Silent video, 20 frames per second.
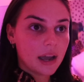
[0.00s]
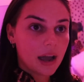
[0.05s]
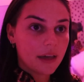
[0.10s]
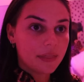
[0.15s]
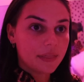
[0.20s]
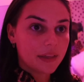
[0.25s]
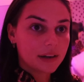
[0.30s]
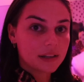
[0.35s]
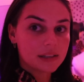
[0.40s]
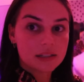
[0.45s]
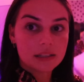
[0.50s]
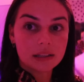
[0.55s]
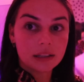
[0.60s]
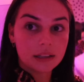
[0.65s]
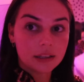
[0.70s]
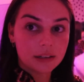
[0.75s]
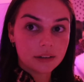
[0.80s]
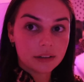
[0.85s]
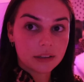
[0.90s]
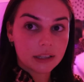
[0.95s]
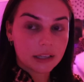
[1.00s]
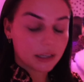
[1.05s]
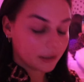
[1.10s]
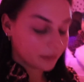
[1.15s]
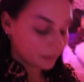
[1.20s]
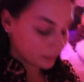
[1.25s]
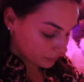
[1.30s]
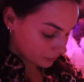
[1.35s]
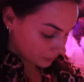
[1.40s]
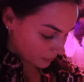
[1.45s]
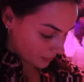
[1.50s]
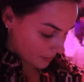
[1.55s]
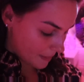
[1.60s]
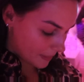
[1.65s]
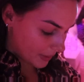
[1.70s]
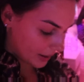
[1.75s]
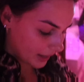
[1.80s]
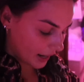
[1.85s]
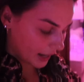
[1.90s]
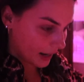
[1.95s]
And that is literally
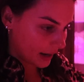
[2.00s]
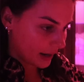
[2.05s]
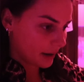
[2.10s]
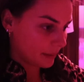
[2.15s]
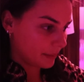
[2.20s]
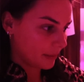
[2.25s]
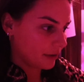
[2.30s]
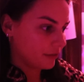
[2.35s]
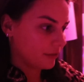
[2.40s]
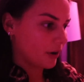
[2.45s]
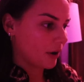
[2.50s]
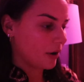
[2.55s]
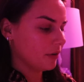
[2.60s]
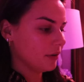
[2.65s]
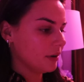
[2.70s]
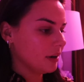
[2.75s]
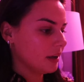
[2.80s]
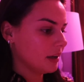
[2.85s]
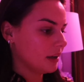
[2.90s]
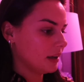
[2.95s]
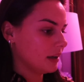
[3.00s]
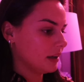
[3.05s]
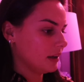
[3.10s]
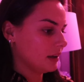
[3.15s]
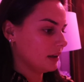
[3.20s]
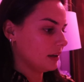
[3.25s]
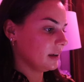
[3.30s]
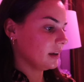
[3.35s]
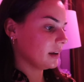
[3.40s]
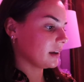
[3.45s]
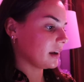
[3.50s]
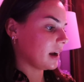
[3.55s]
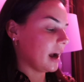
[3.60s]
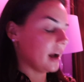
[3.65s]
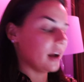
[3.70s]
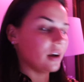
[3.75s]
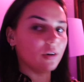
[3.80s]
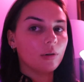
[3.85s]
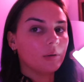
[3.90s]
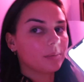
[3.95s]
my night. I have my phone,
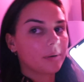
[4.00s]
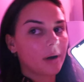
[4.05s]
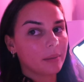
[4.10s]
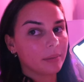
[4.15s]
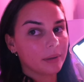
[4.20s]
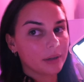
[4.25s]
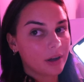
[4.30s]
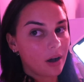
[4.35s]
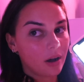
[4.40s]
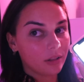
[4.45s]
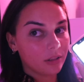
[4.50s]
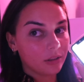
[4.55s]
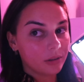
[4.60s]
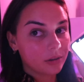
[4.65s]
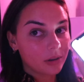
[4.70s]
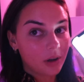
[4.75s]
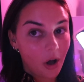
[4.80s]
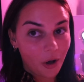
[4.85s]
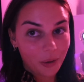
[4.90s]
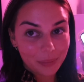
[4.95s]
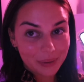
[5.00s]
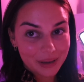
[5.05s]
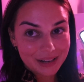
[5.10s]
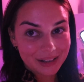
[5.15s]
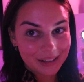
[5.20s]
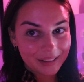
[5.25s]
Kyle will probably call, call me